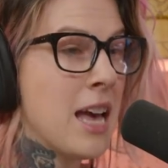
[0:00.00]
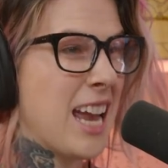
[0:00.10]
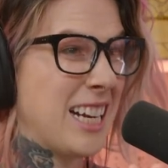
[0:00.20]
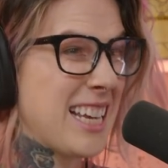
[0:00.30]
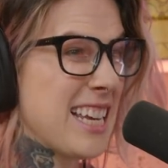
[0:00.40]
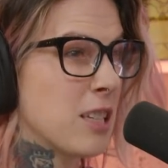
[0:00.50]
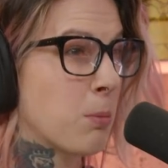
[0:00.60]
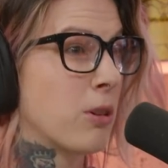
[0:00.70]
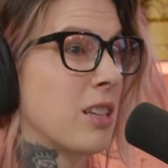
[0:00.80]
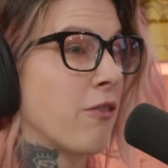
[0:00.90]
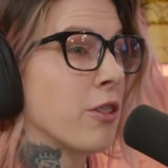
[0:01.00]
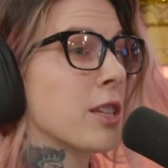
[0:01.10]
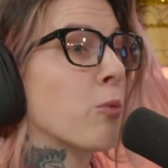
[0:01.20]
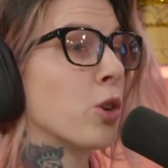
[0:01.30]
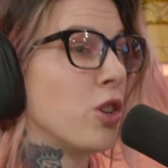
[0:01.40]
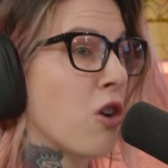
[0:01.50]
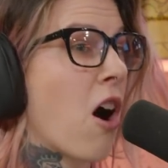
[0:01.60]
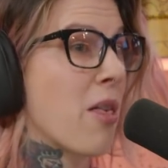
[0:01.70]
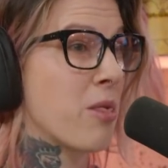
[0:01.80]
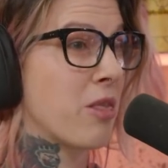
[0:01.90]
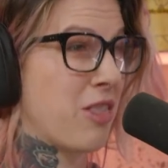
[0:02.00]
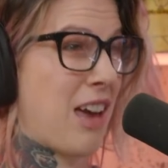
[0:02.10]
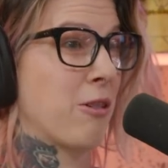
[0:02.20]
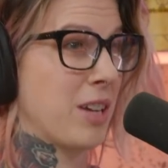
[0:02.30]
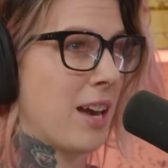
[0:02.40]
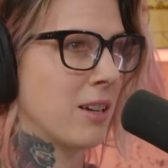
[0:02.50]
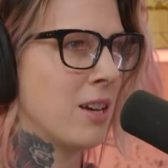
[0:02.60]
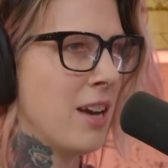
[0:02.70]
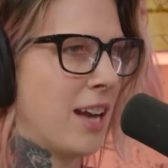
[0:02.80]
And esports, it feels like we're not there yet.